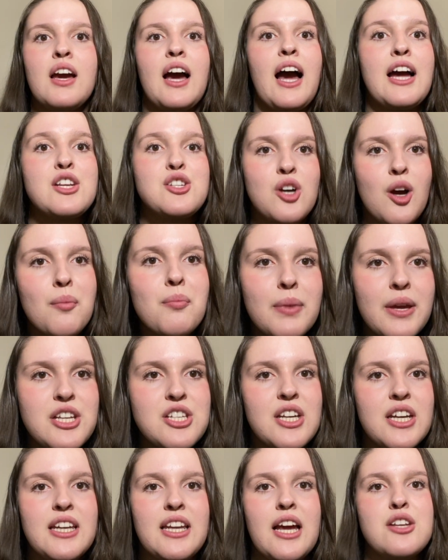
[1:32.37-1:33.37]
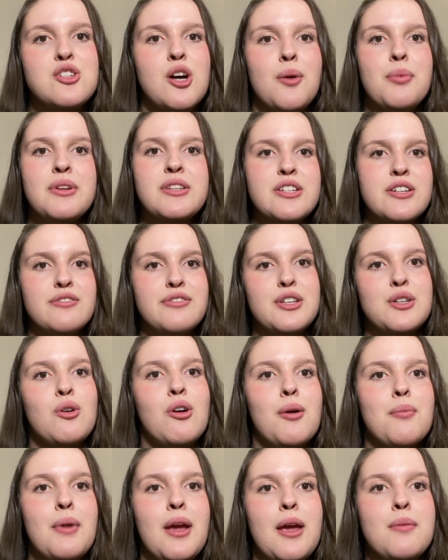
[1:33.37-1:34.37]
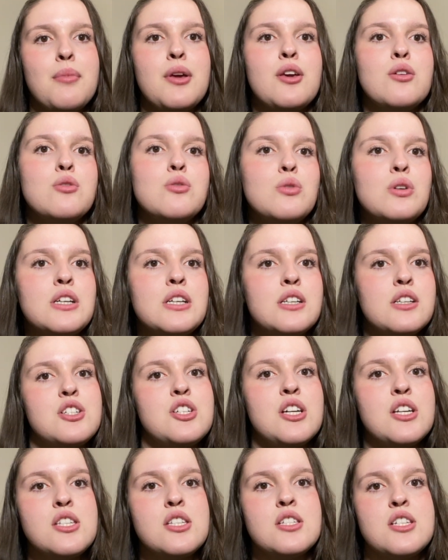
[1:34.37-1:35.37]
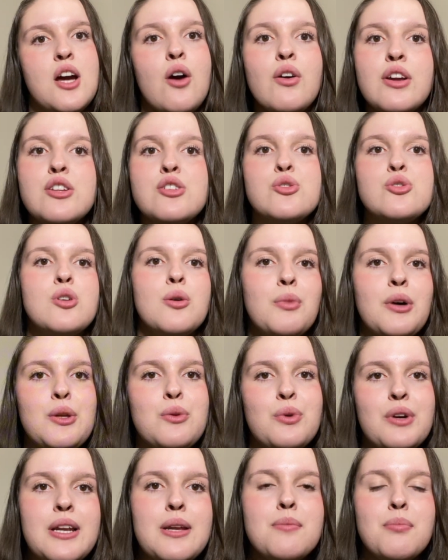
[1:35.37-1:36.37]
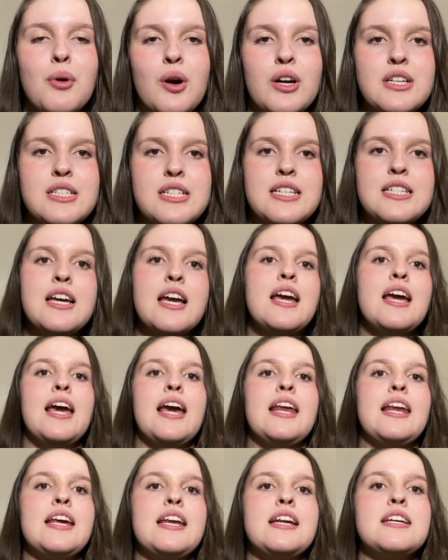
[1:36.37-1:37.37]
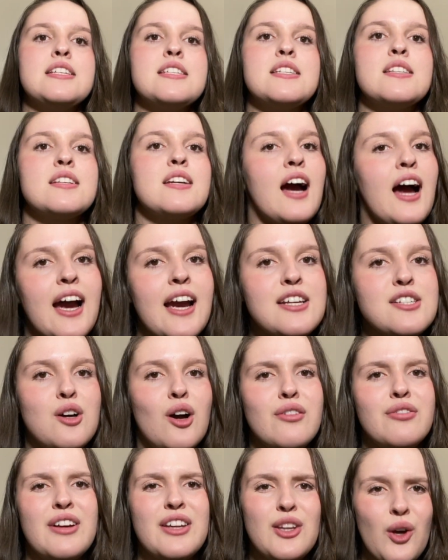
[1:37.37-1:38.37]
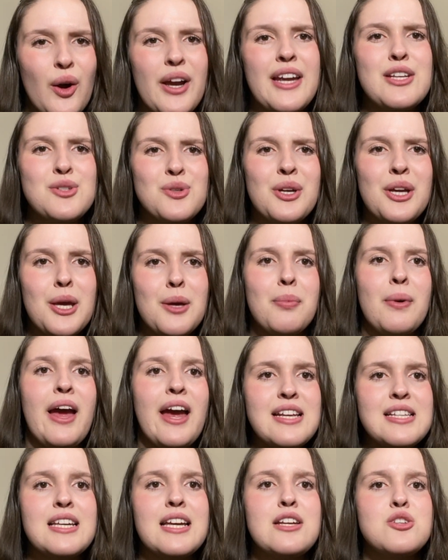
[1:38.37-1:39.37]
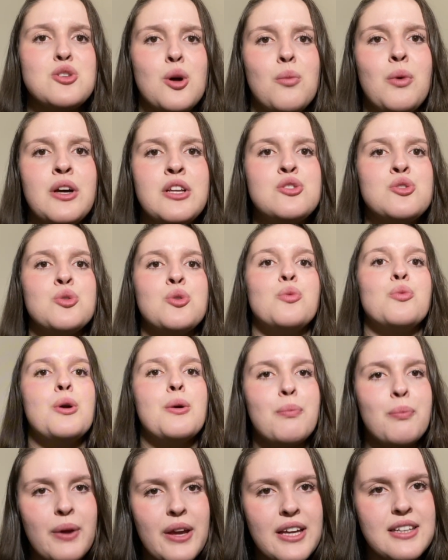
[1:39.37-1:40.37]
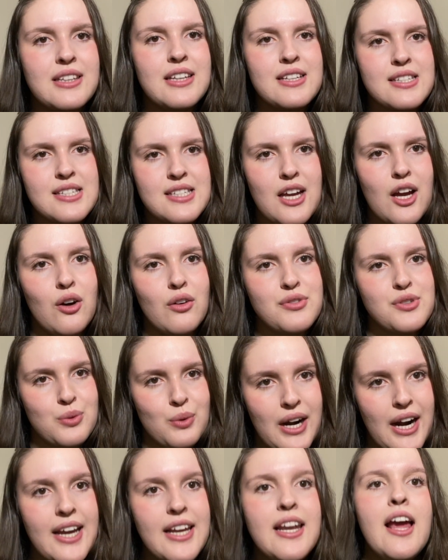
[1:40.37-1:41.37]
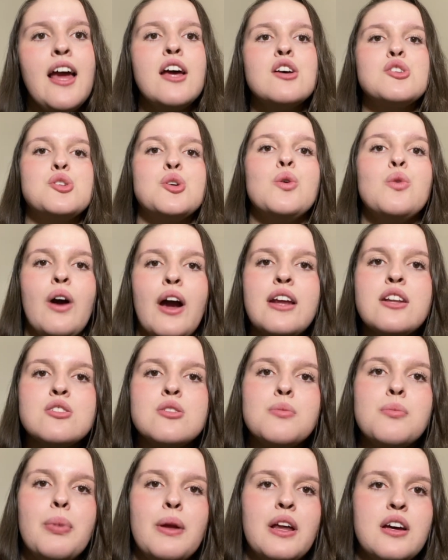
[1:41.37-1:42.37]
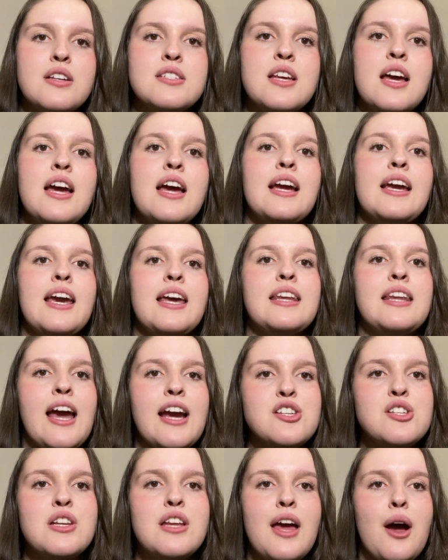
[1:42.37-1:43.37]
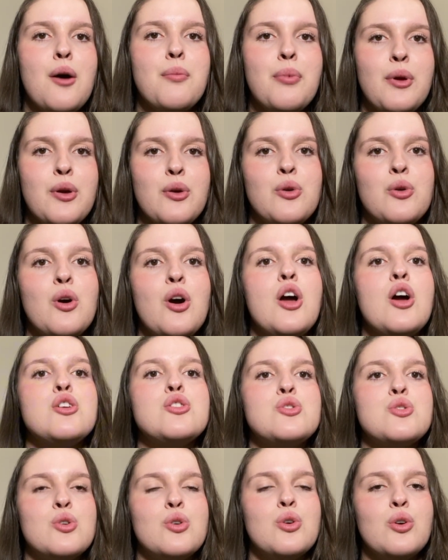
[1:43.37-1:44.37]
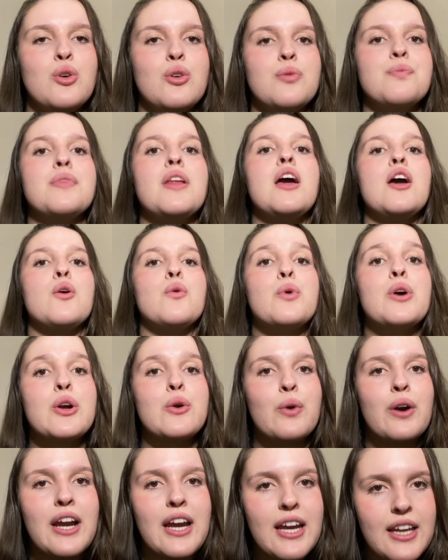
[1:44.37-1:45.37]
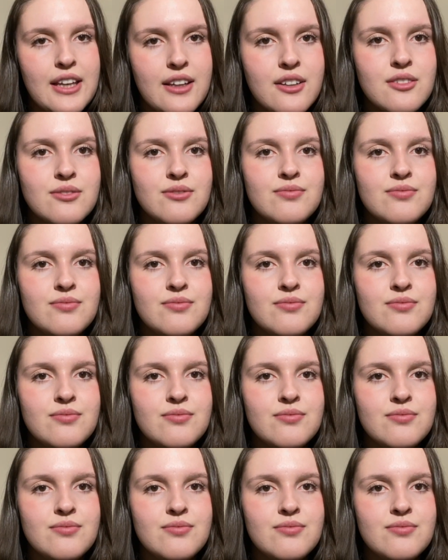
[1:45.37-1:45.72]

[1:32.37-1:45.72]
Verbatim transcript: a job meeting, a job interview, or maybe you were just talking to someone really important and it is kind of annoying to keep asking someone to repeat themselves, right? So Quietum Plus can actually help you to regain